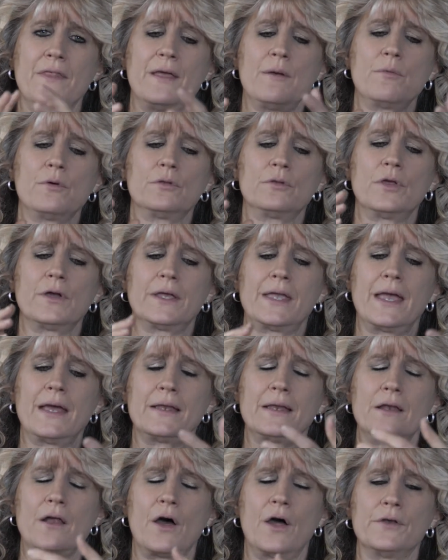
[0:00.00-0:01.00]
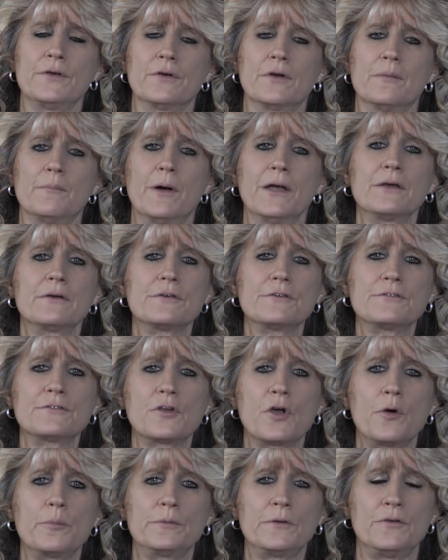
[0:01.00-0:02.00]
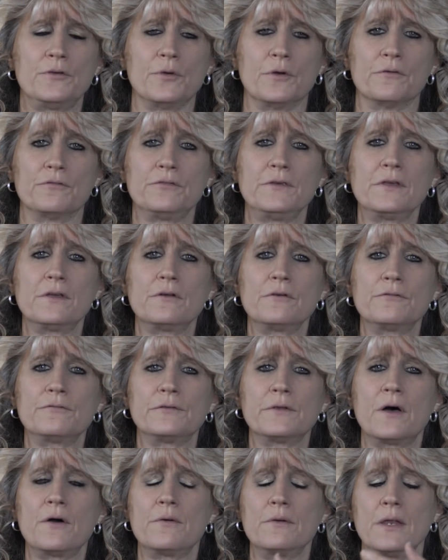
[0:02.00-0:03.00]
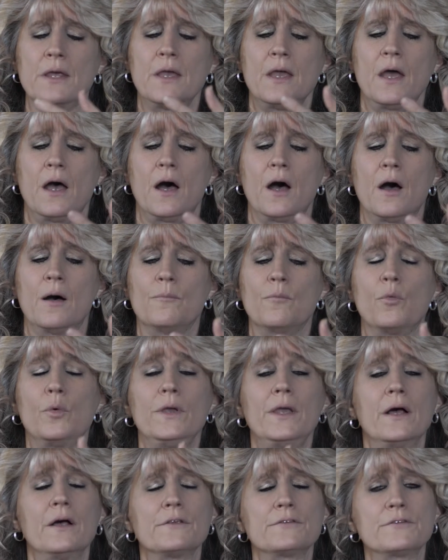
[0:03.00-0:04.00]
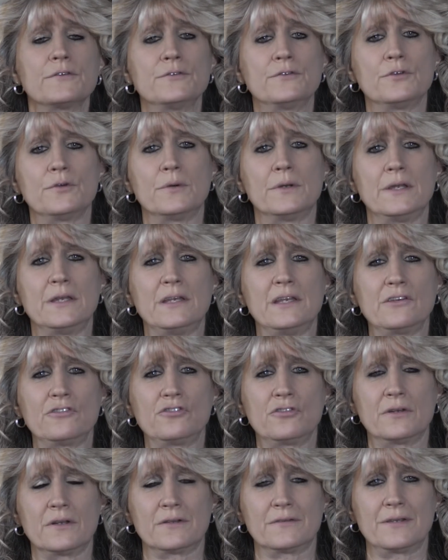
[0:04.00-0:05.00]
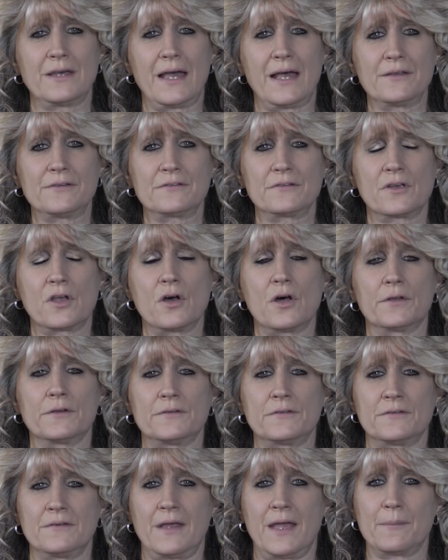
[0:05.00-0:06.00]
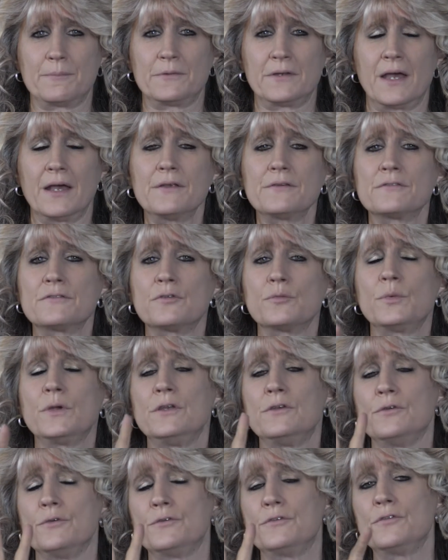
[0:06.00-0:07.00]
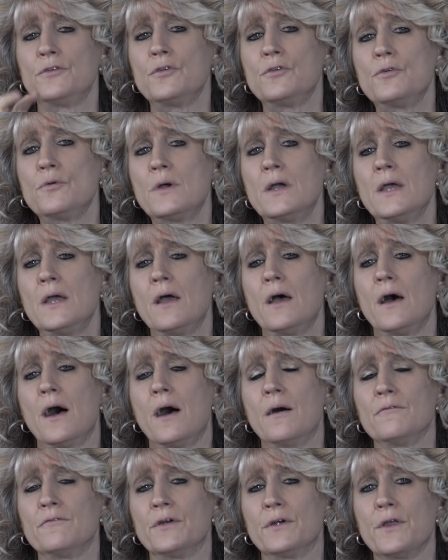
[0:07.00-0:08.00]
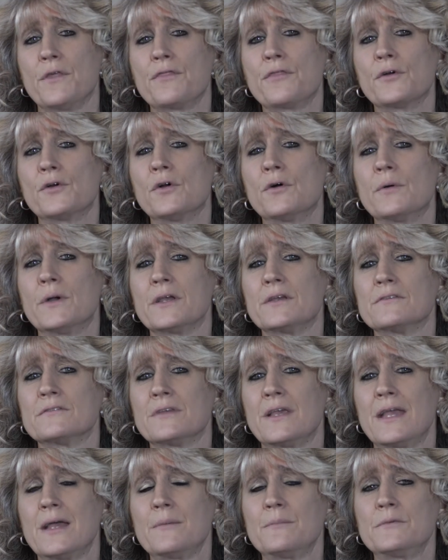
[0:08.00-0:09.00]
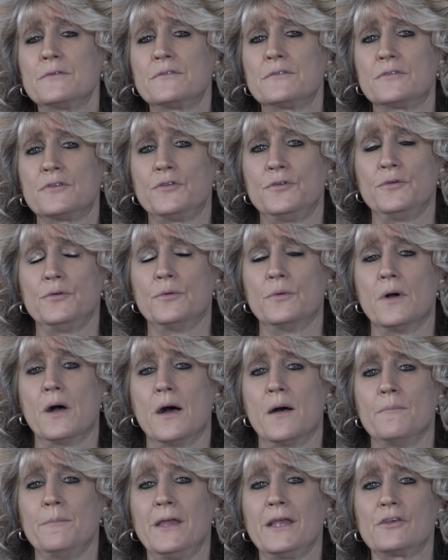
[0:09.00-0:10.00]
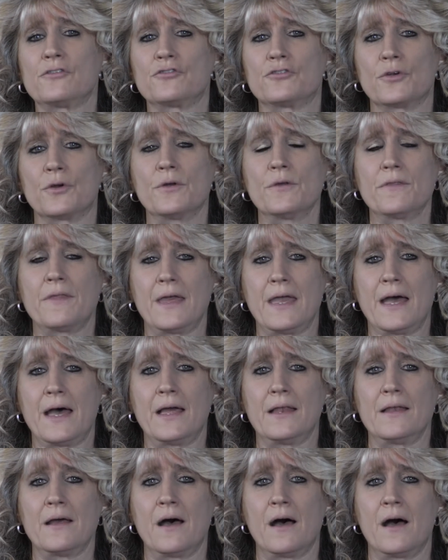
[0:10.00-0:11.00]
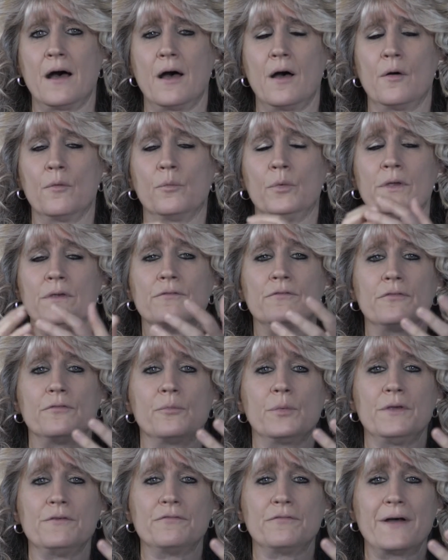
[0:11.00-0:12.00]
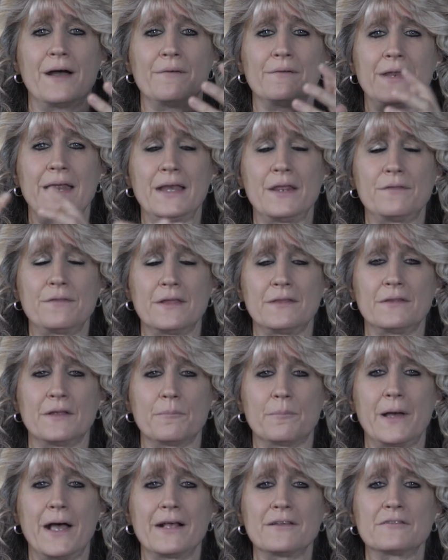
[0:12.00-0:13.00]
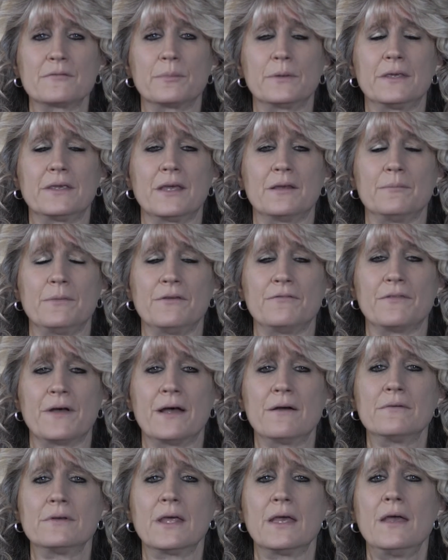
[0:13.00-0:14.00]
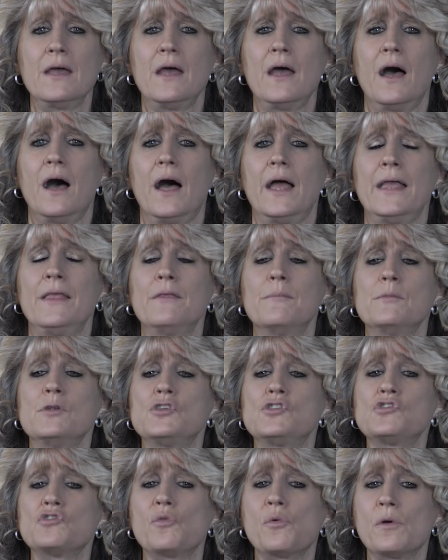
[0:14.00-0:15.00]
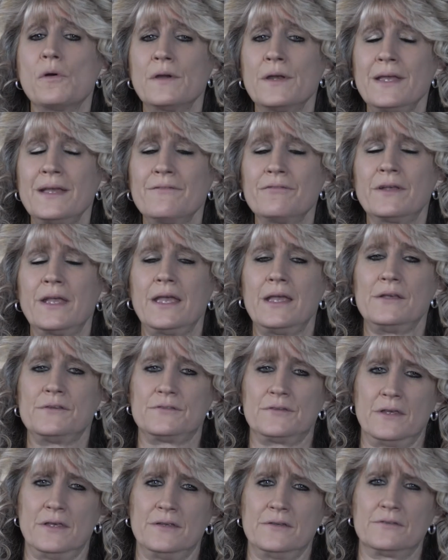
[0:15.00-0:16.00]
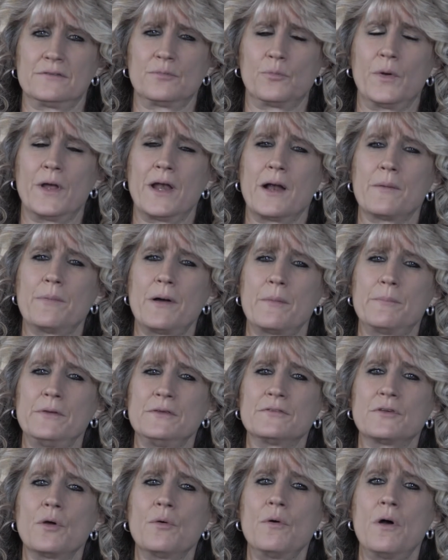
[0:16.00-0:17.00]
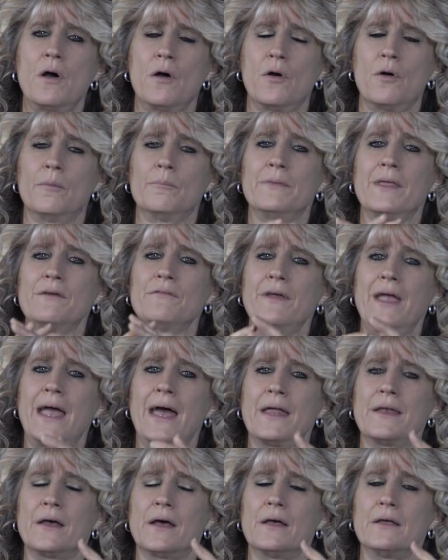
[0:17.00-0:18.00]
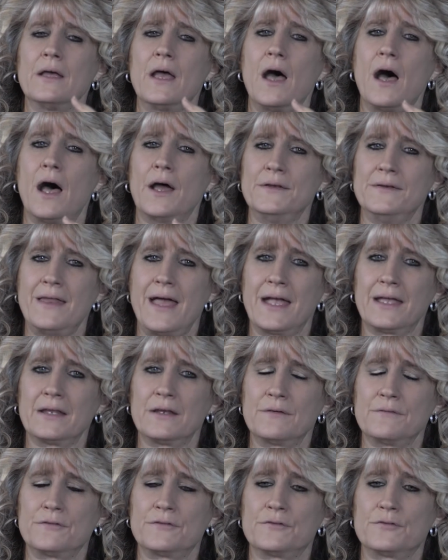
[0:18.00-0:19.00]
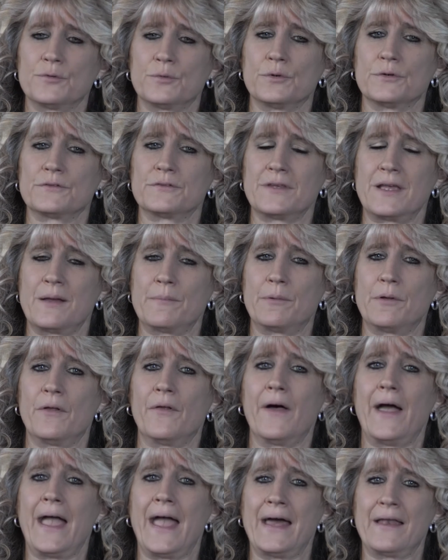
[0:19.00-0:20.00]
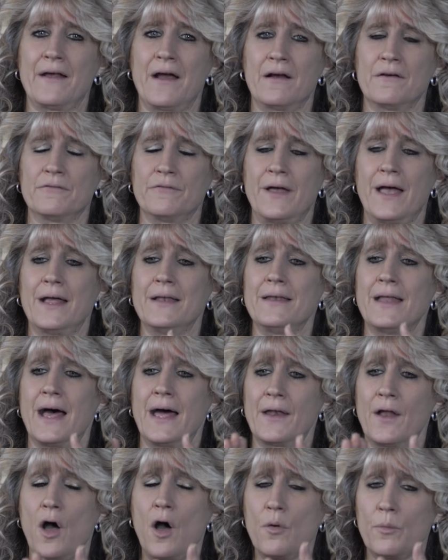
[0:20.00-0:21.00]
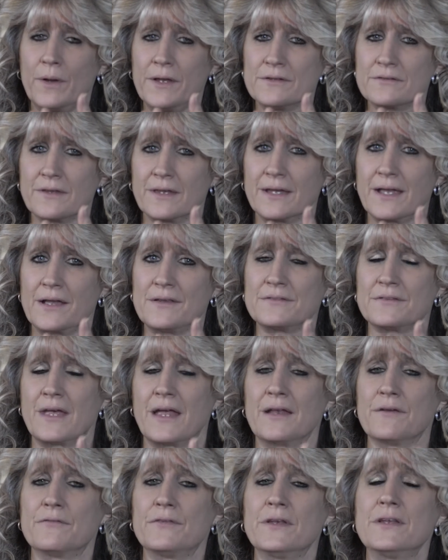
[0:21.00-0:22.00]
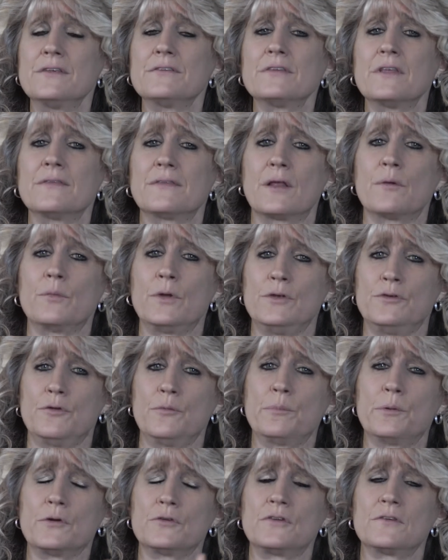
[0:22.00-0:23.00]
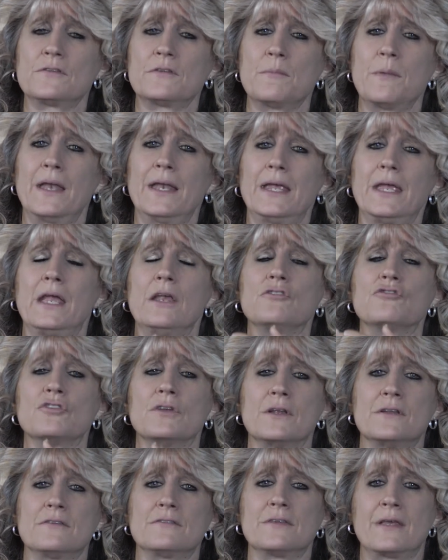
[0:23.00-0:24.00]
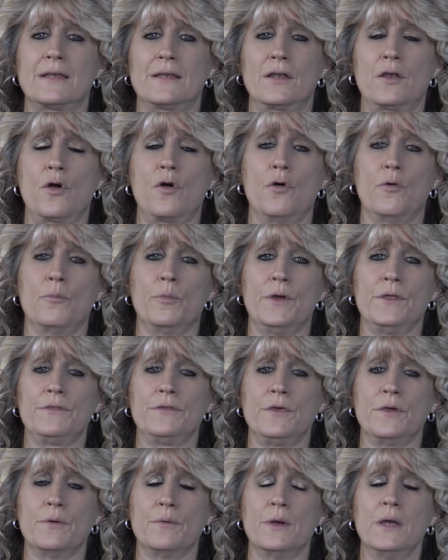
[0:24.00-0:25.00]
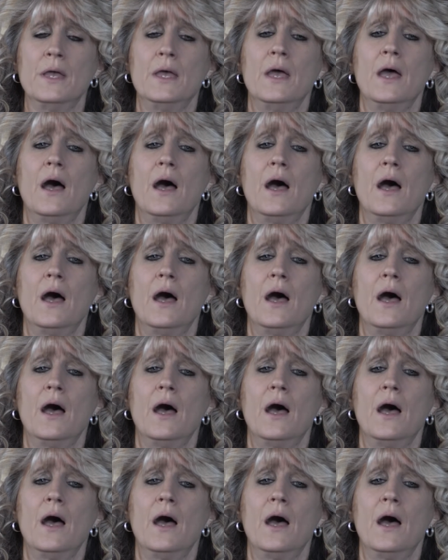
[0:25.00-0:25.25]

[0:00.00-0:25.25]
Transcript: They will look at it under a microscope to do a fecal float. We also do an additional test called a snap test. We do 2 very thorough exams to make sure that we've found anything that possibly can be found. In the majority of cases, when our puppies go home, they've had a negative stool sample at our vet. Not always, like I said. If it isn't, then we do purchase the medication and send it home with you.